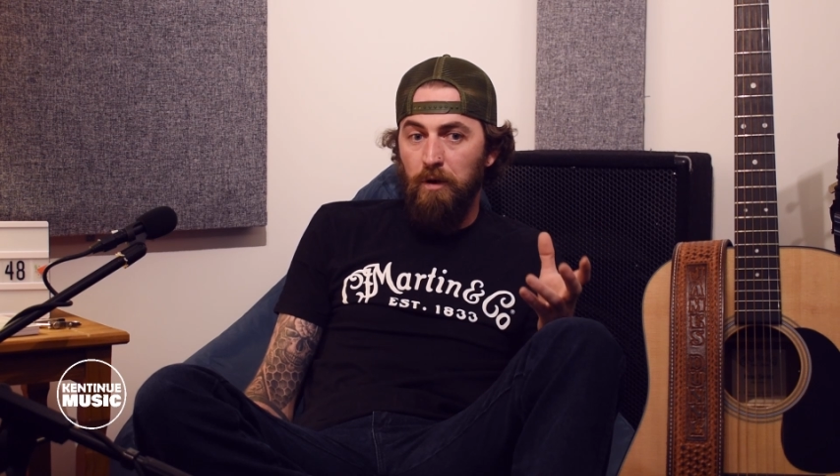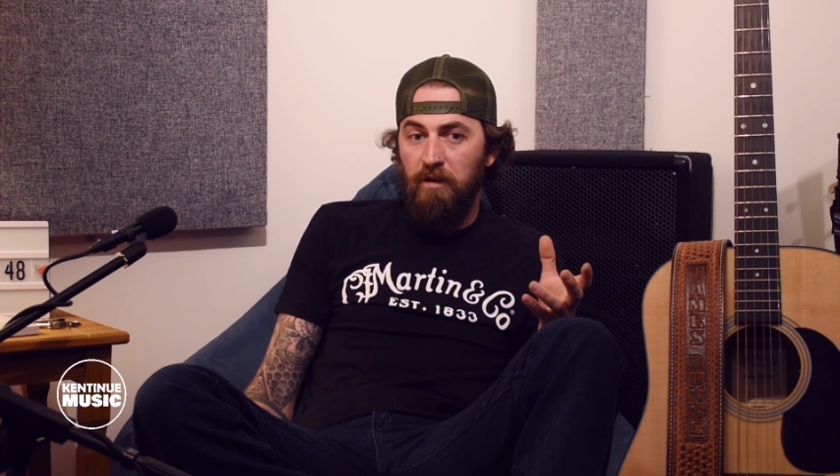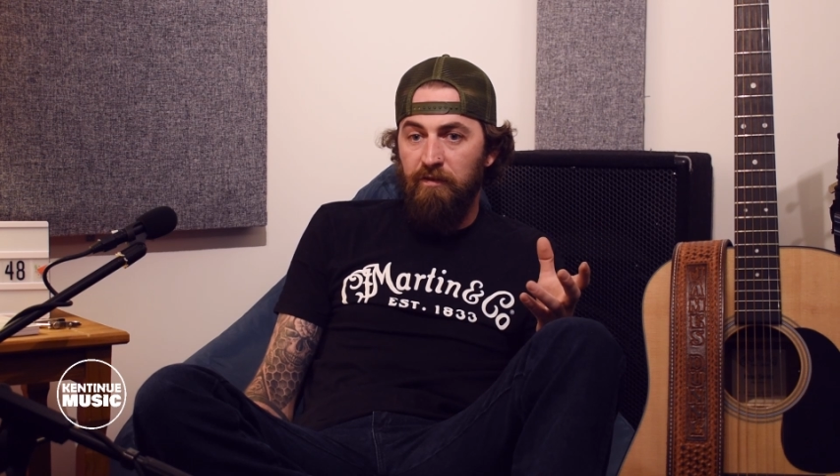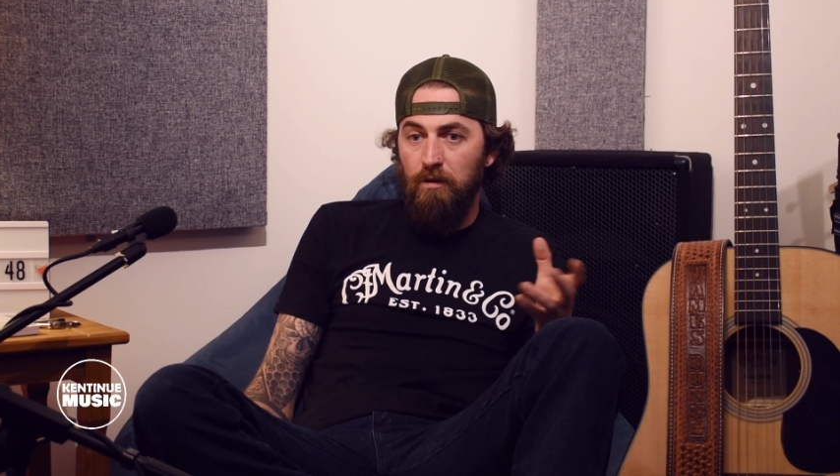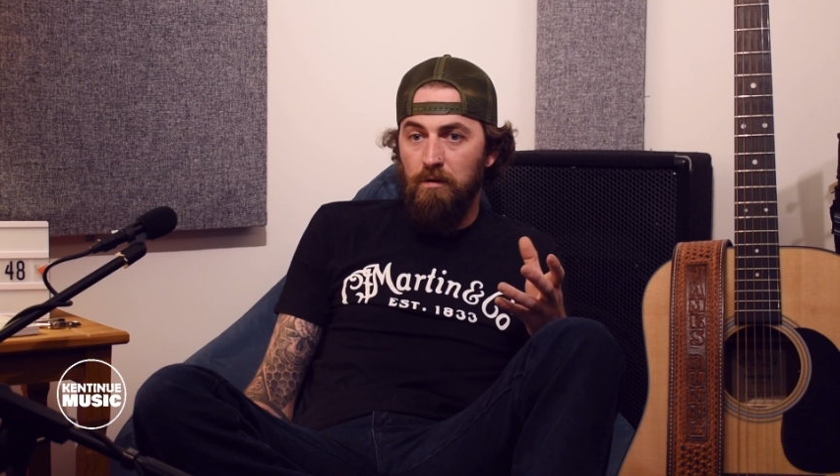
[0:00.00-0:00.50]
But
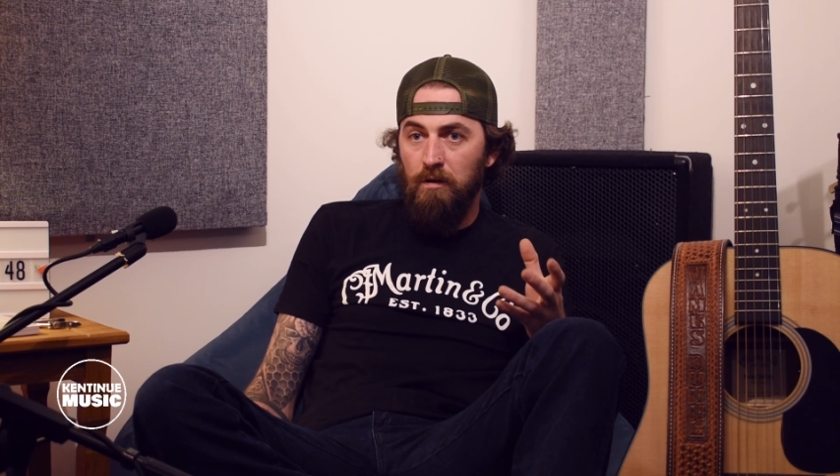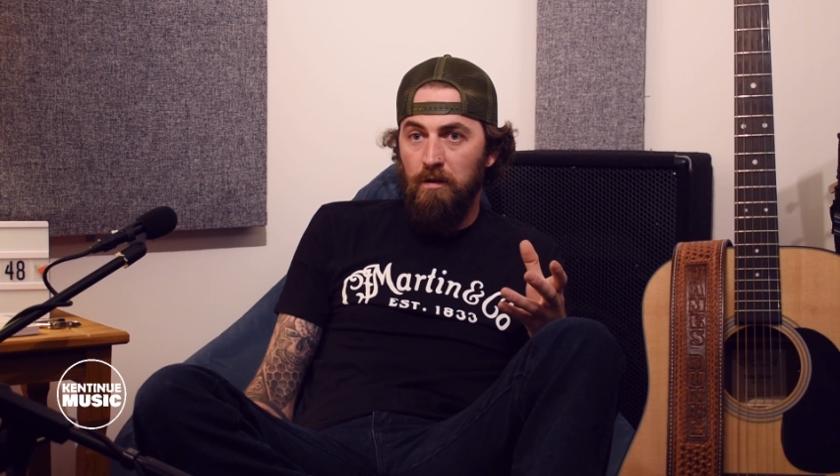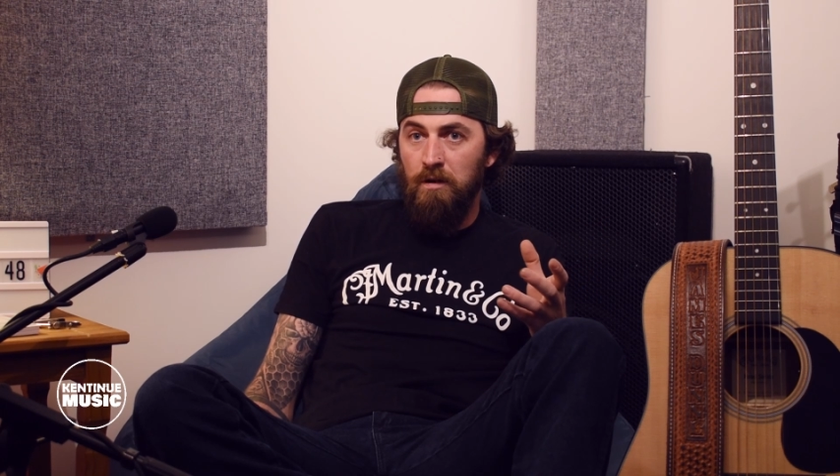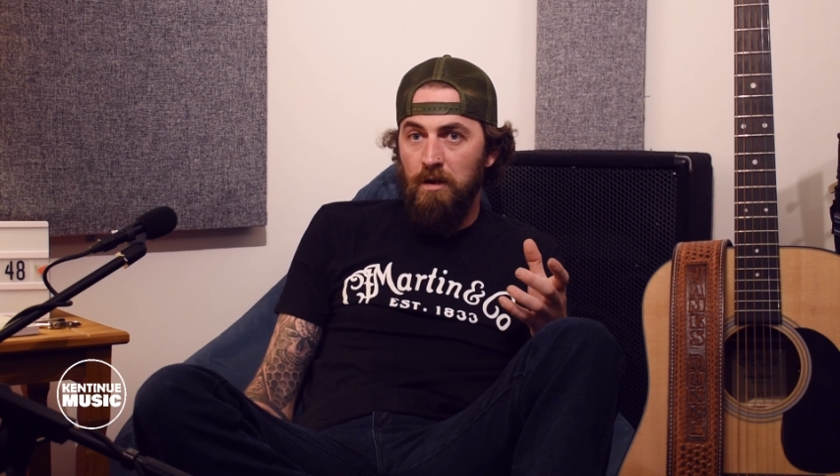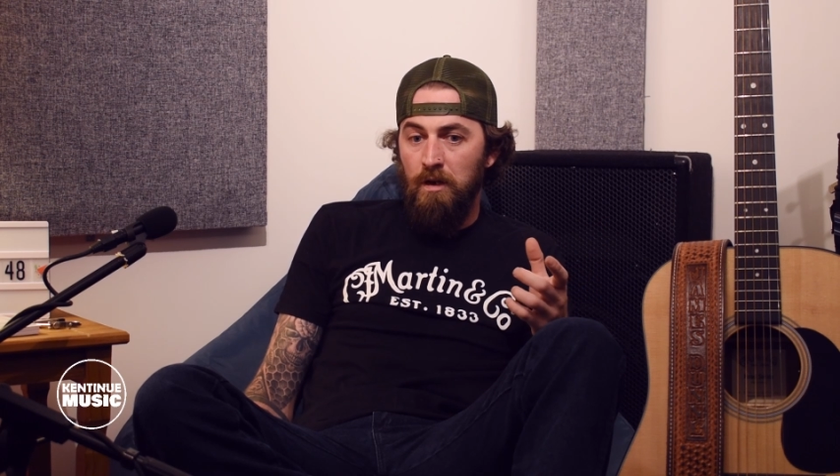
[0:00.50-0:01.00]
if you
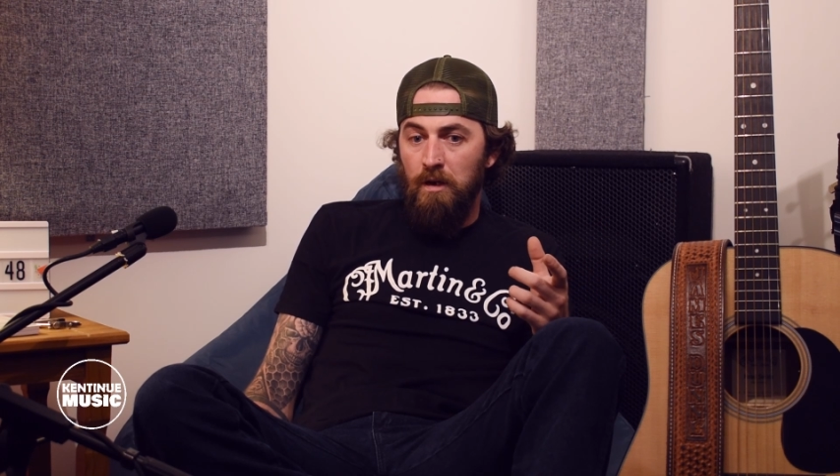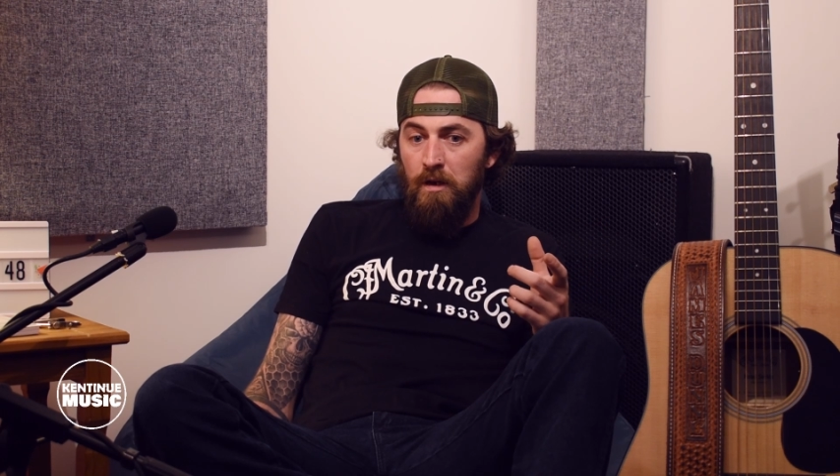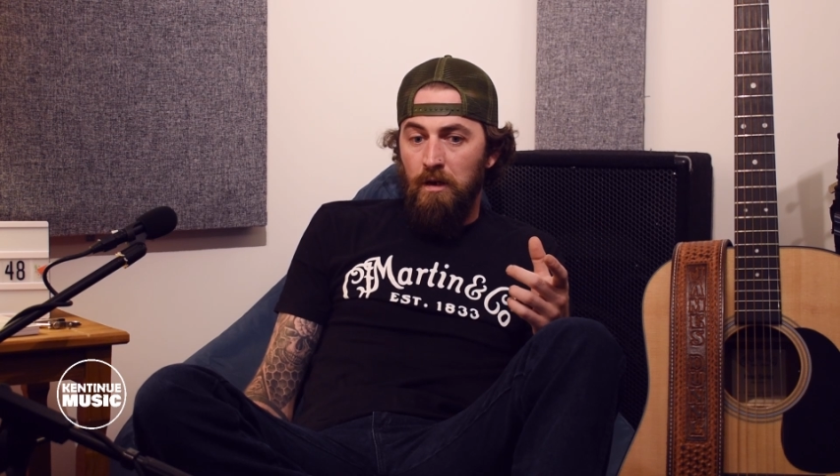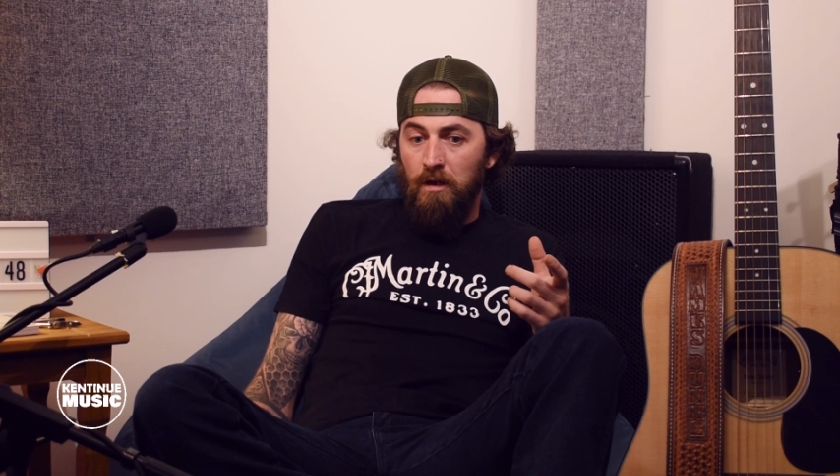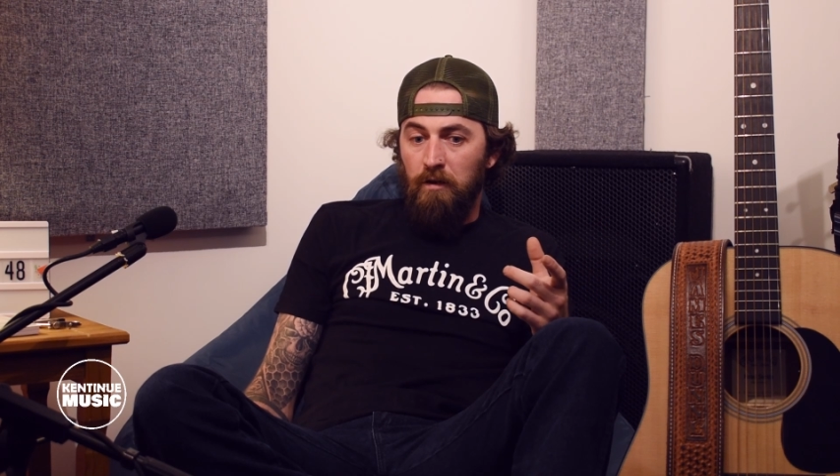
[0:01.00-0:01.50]
can,
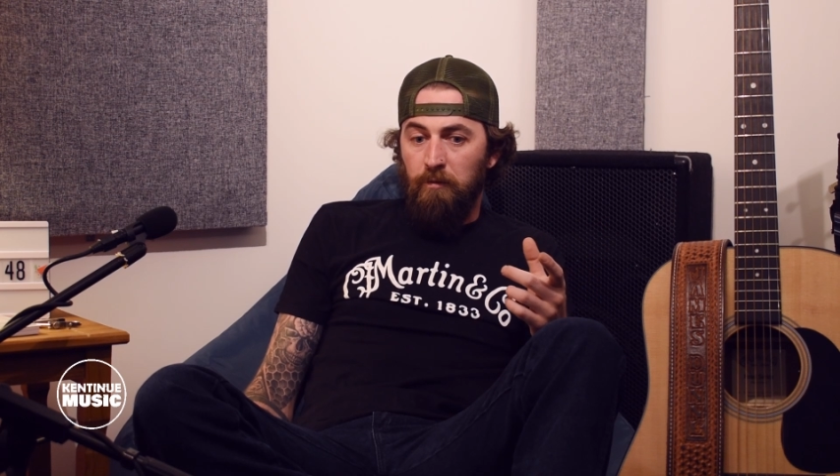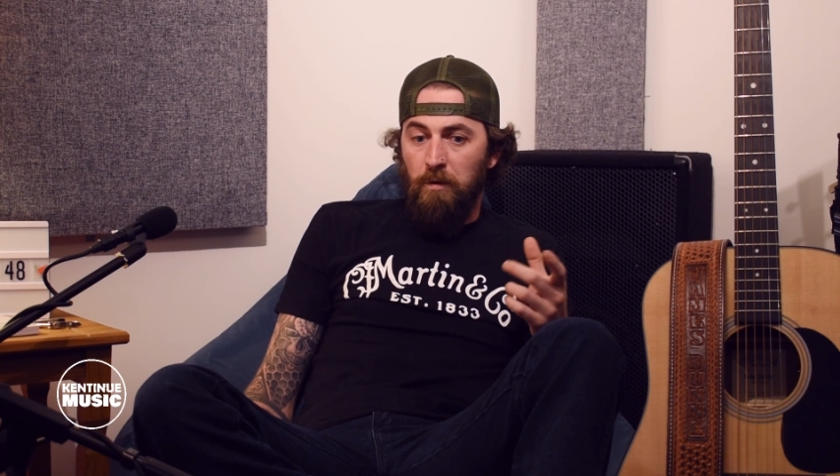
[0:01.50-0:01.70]
and I